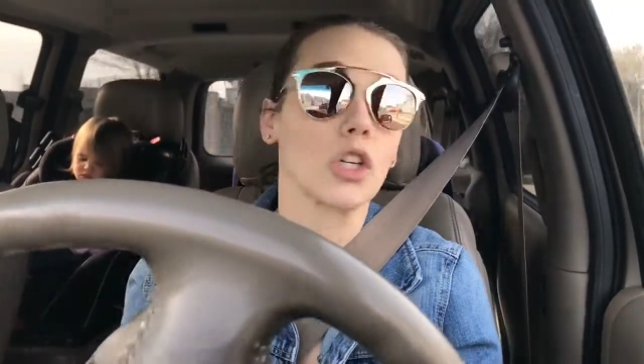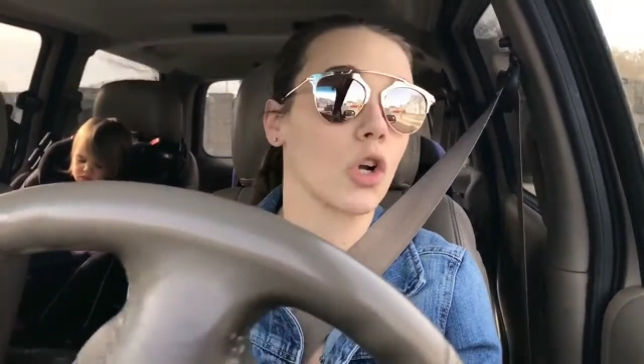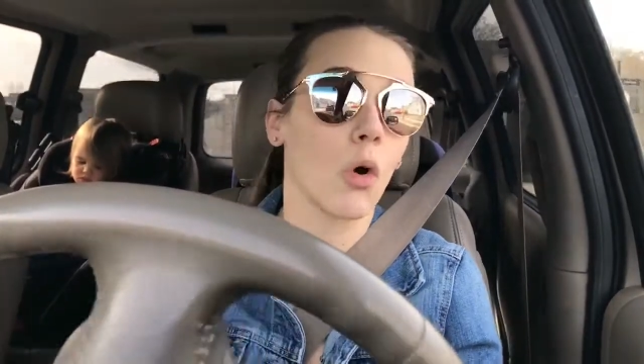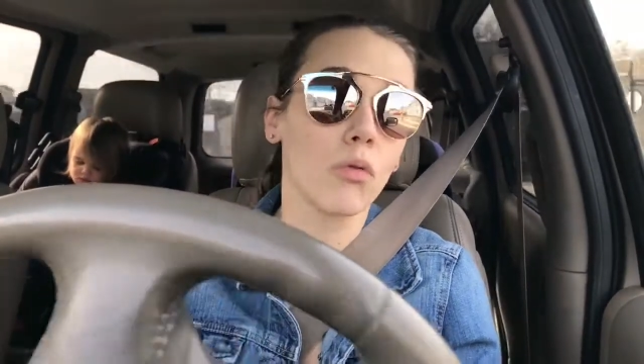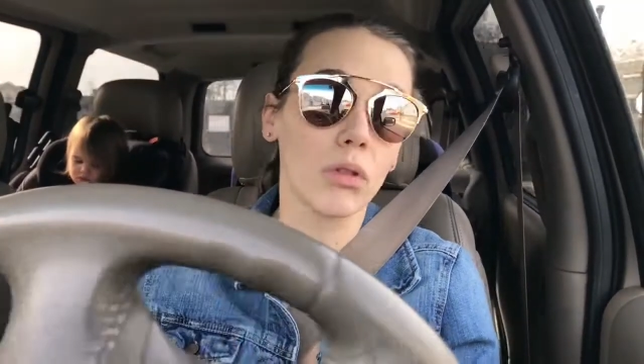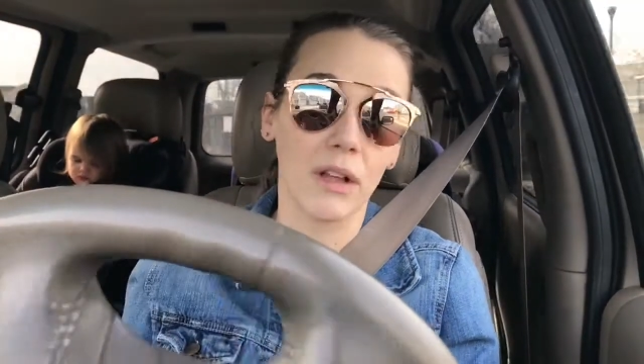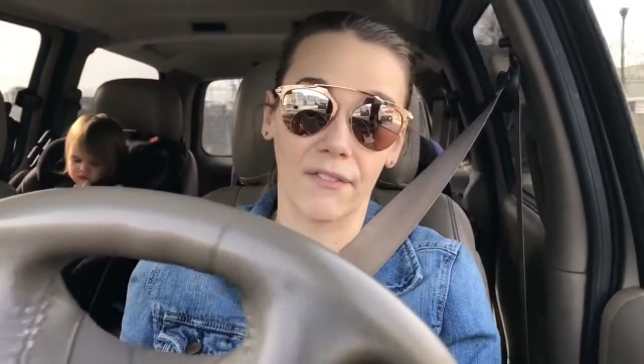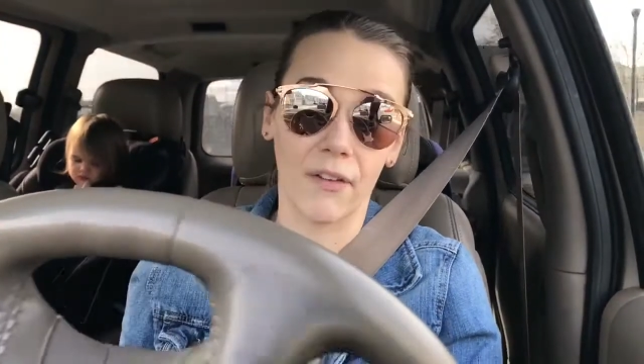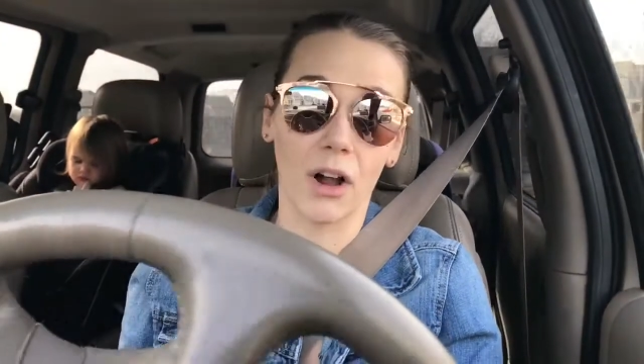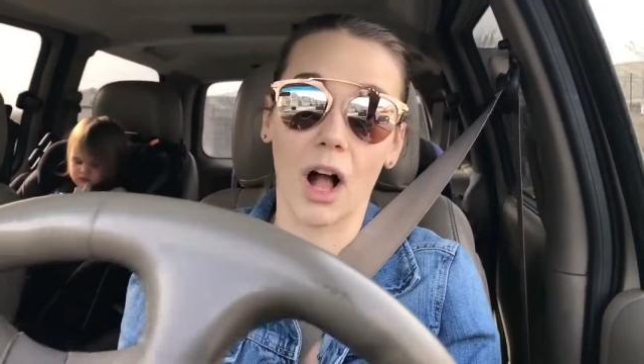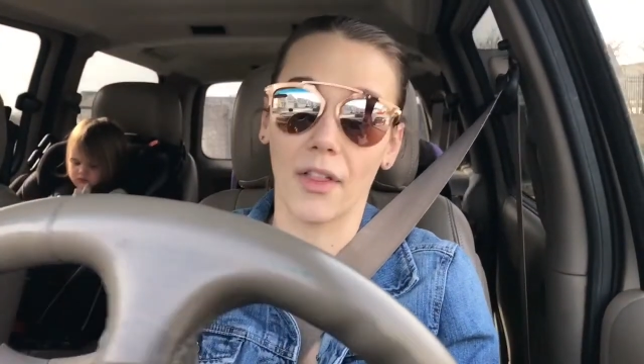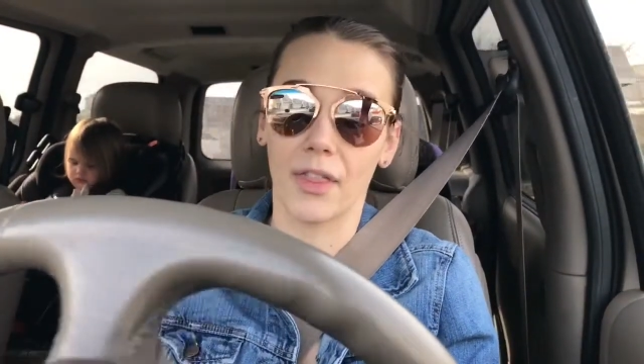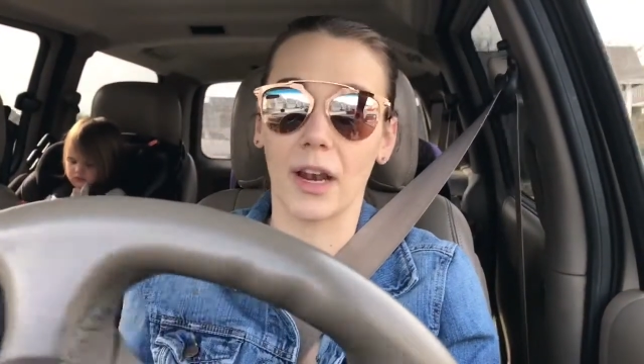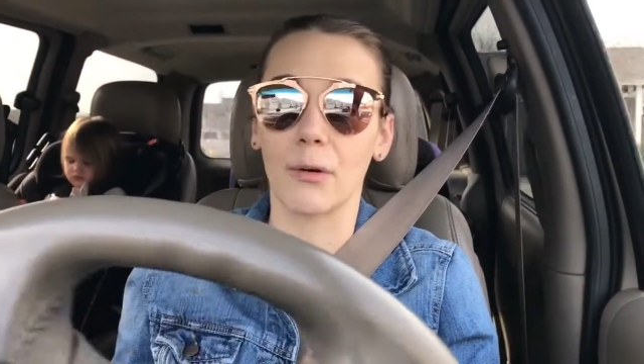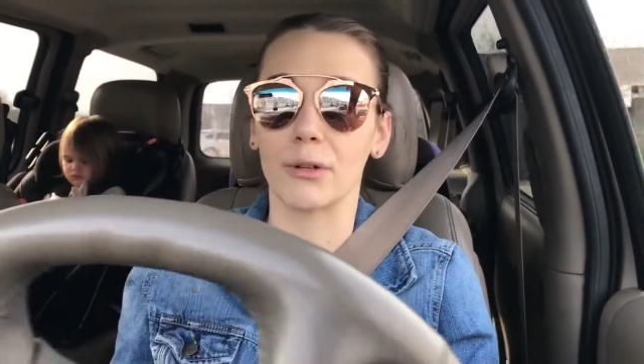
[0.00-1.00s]
Totally
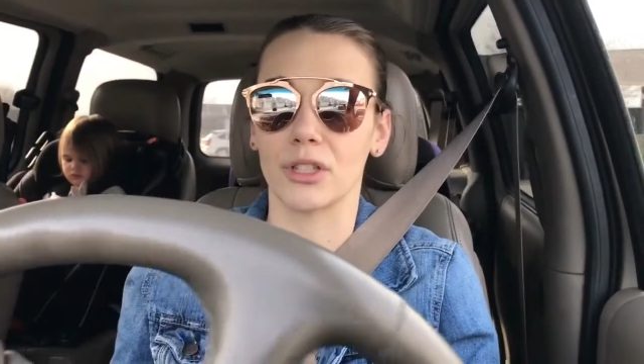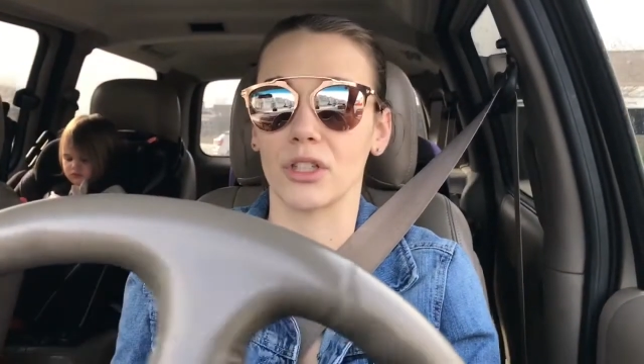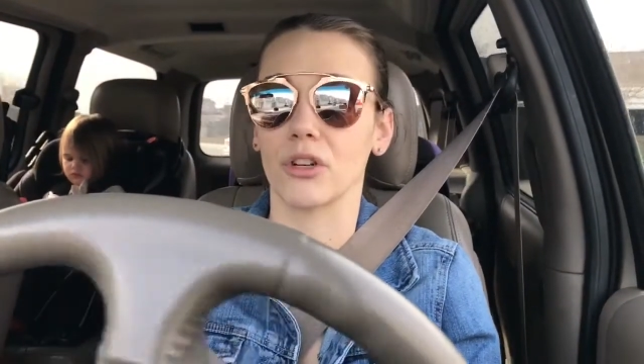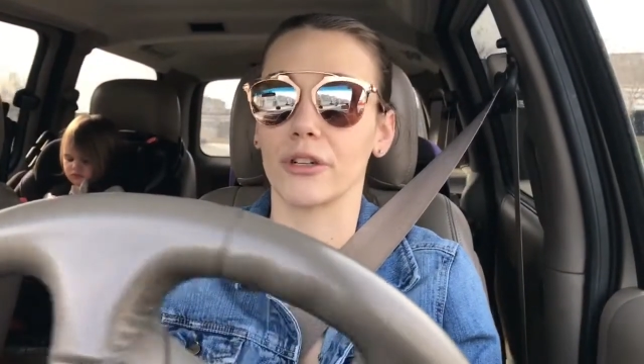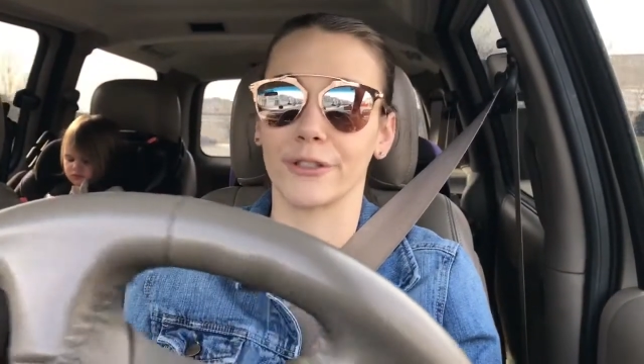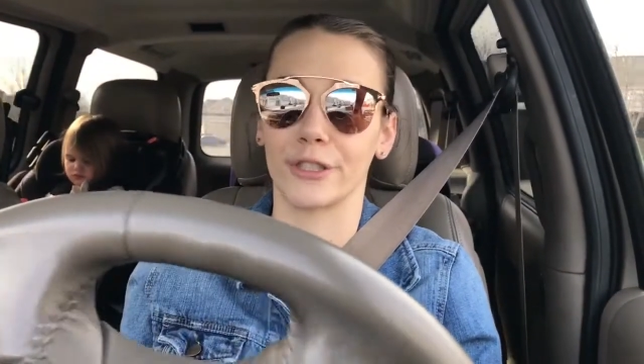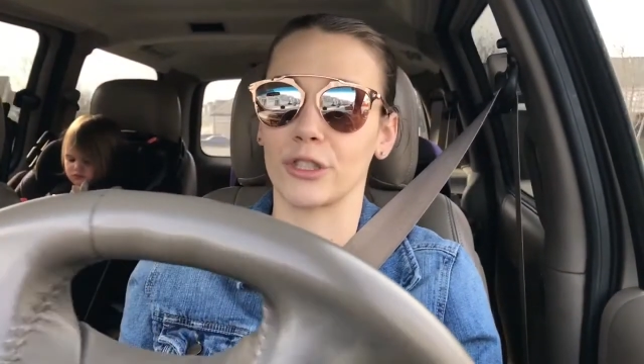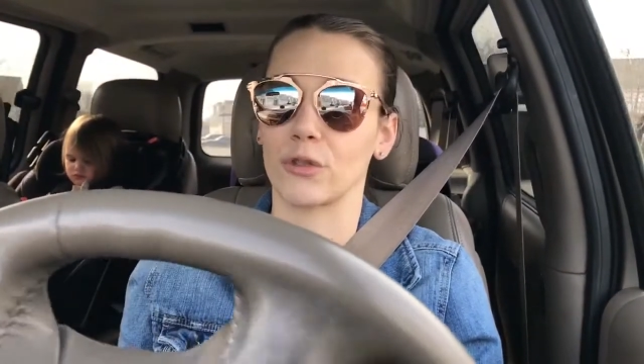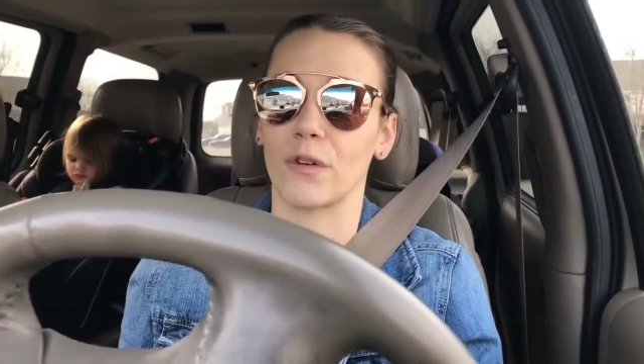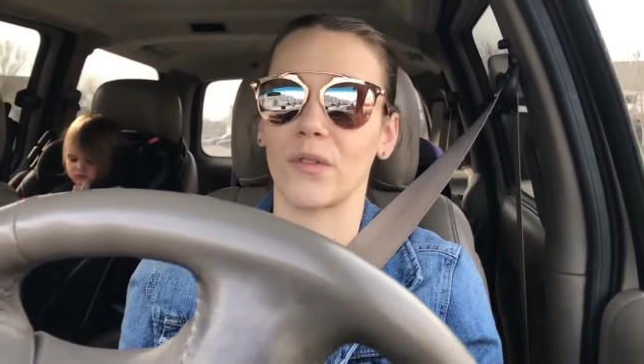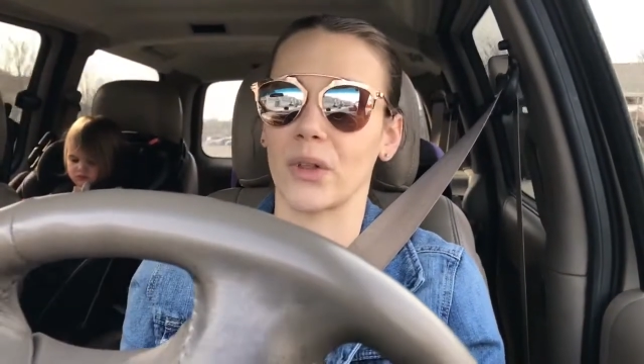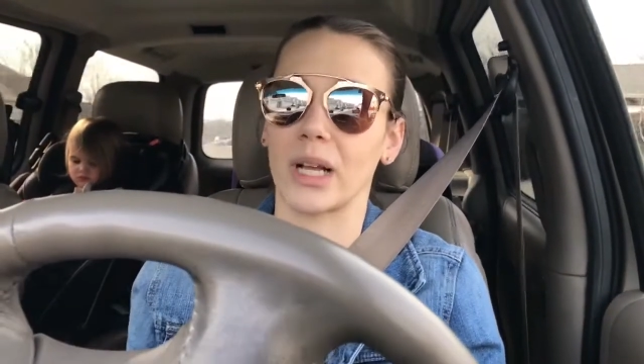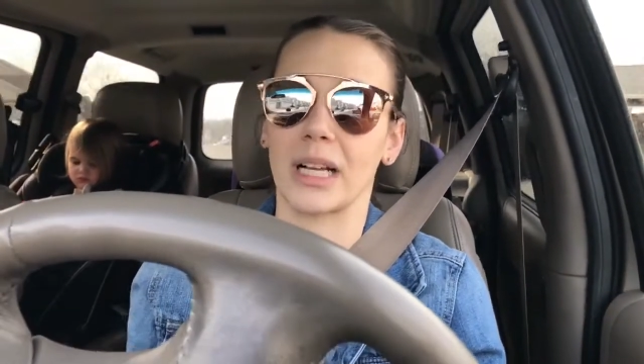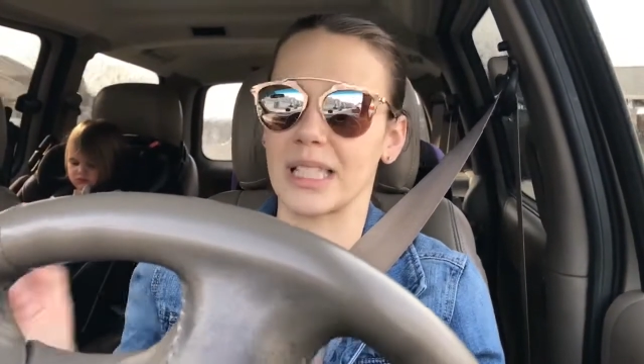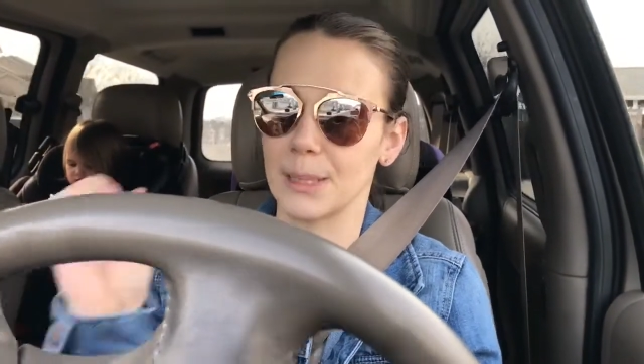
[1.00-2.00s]
forgot that I went to the grocery store for
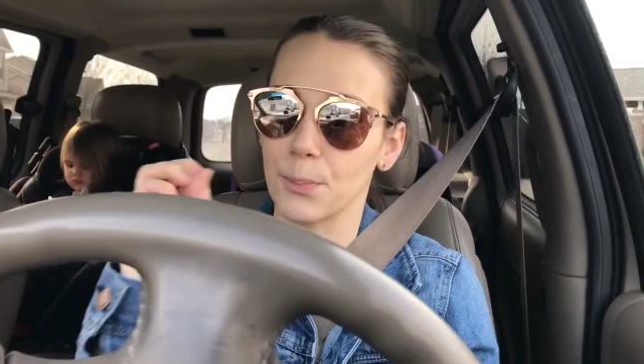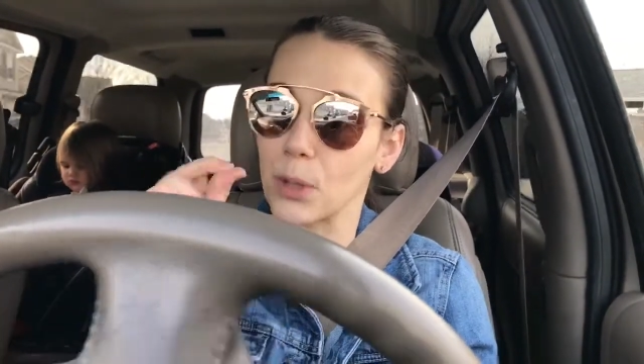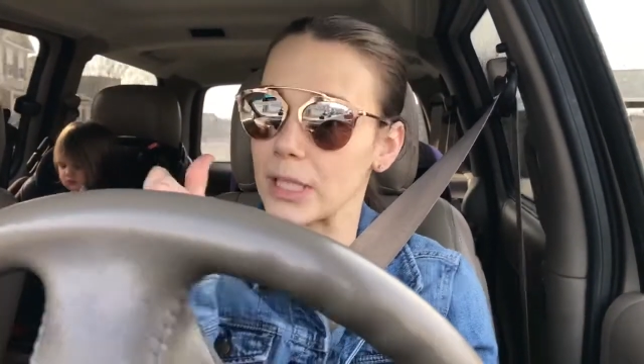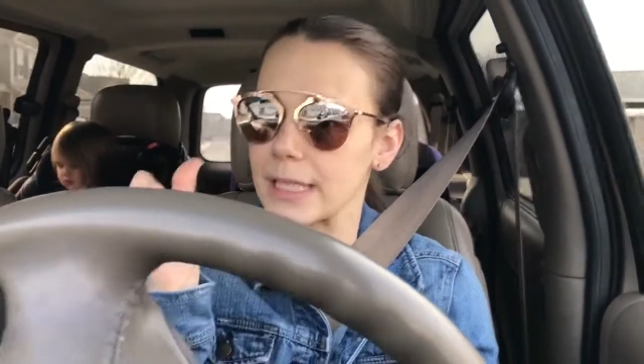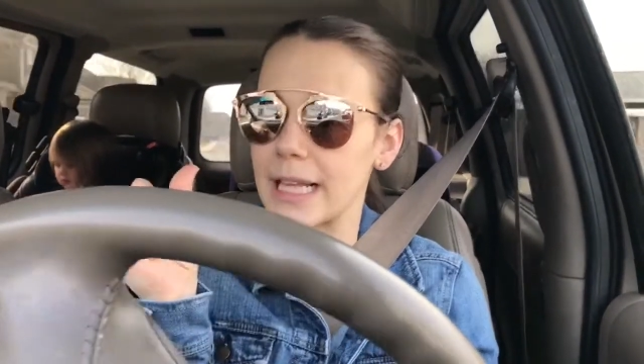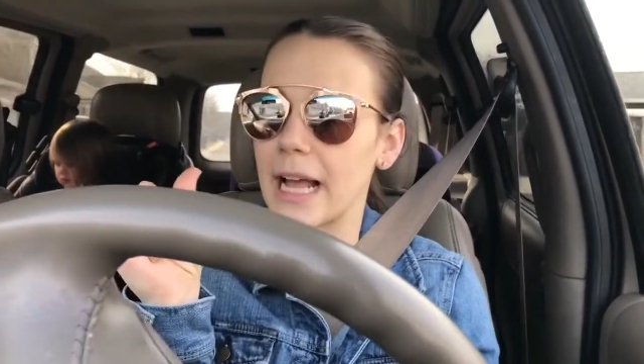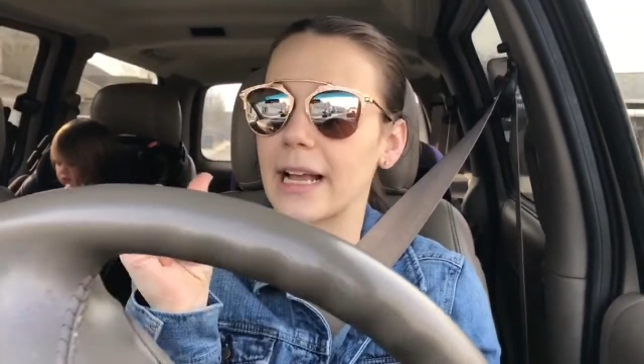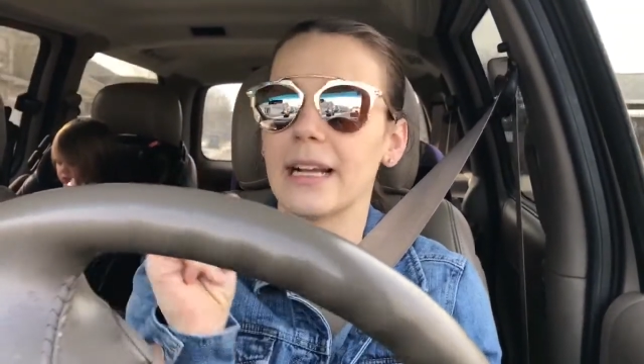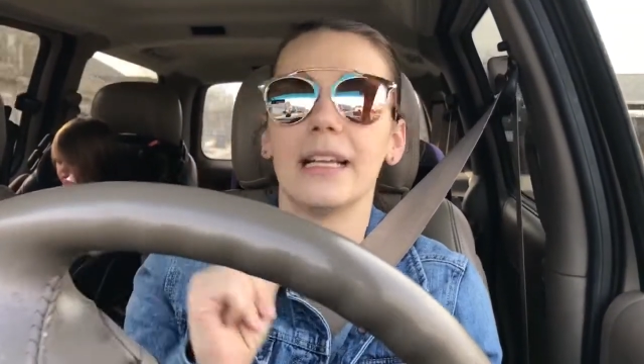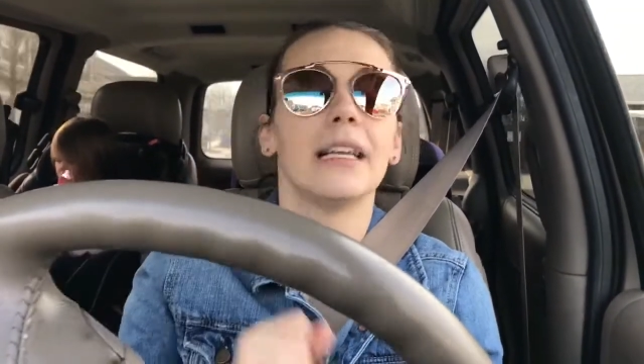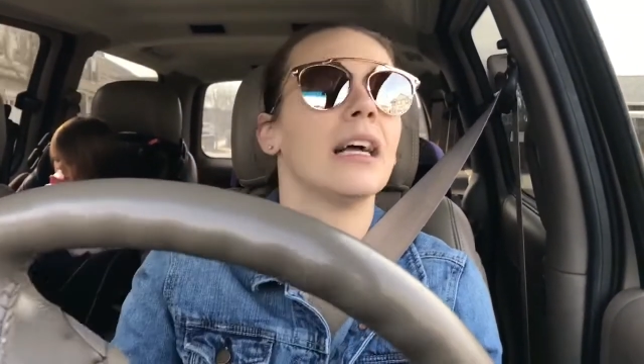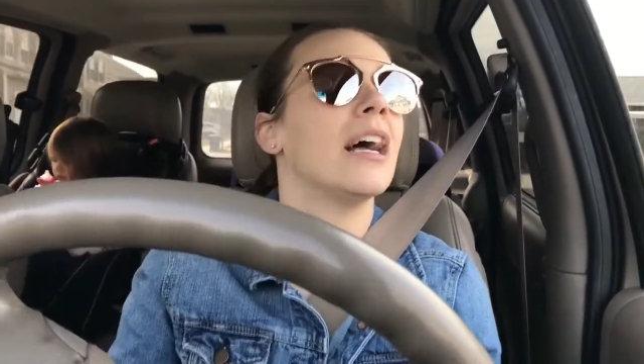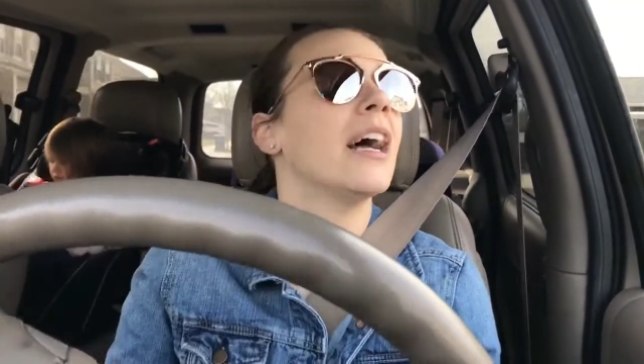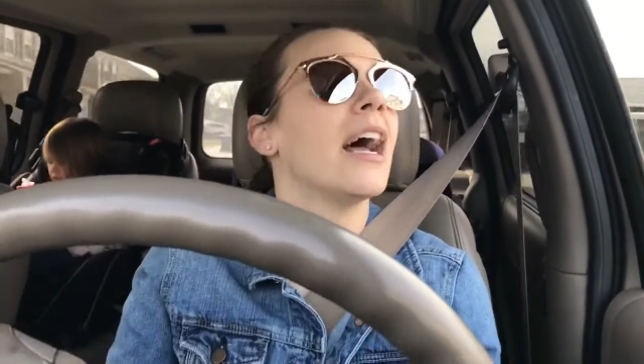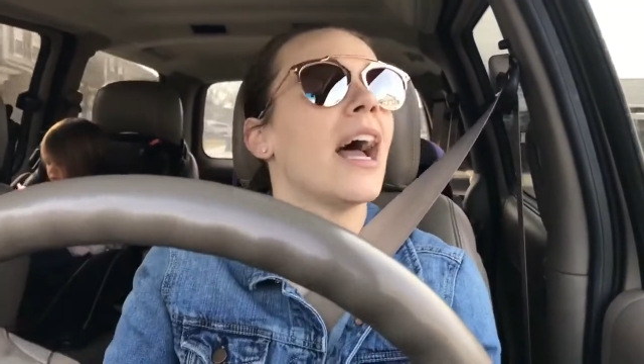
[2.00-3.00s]
like a split
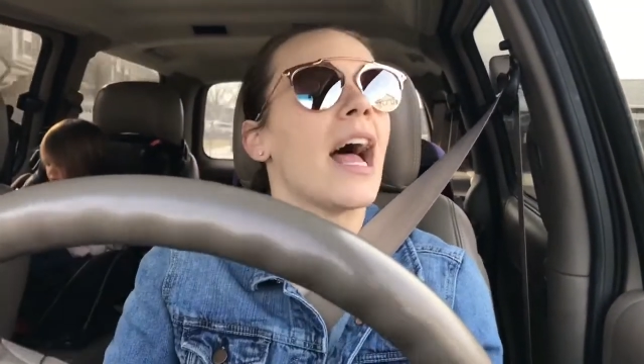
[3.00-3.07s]
second.